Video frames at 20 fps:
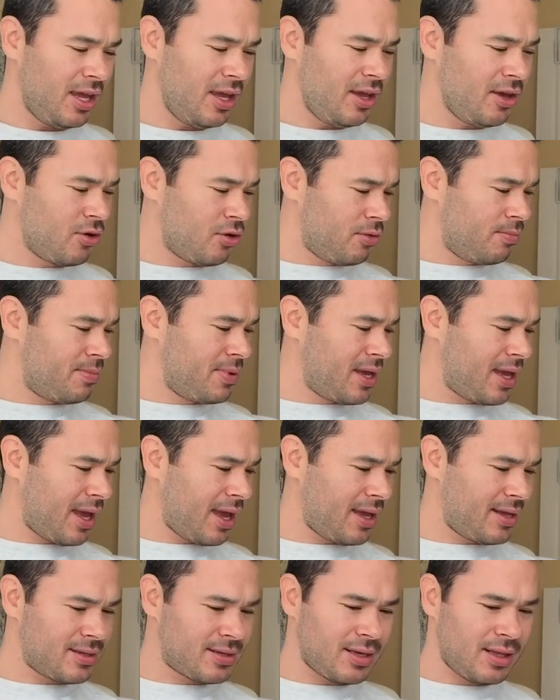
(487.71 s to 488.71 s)
eagle
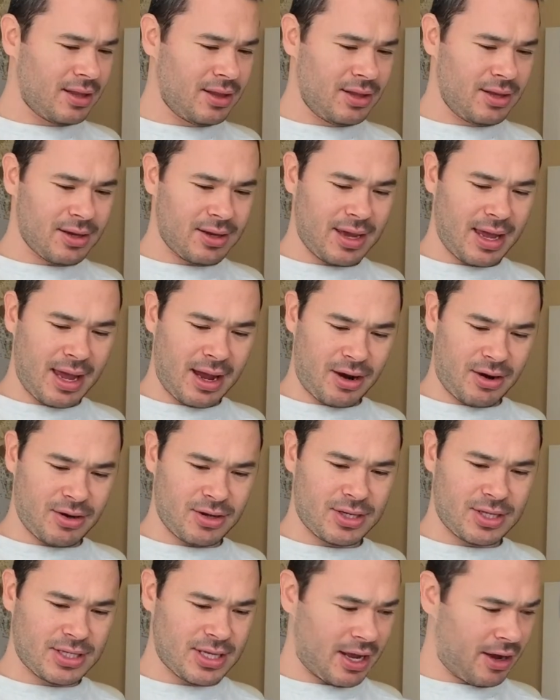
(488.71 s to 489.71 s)
began to look at
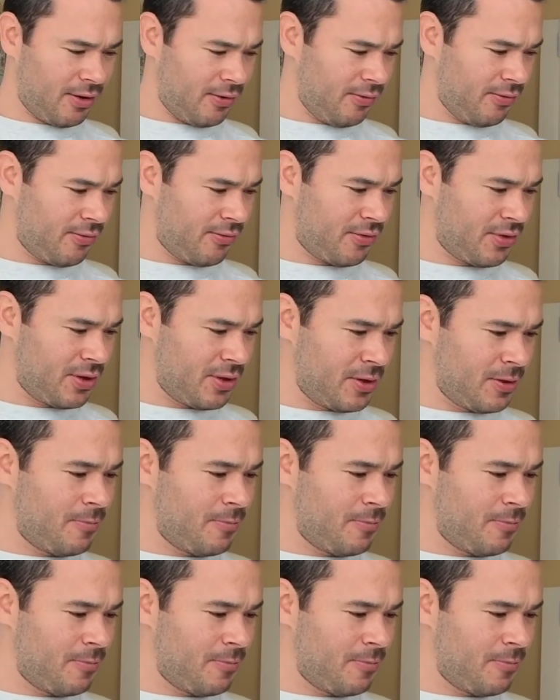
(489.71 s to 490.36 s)
herself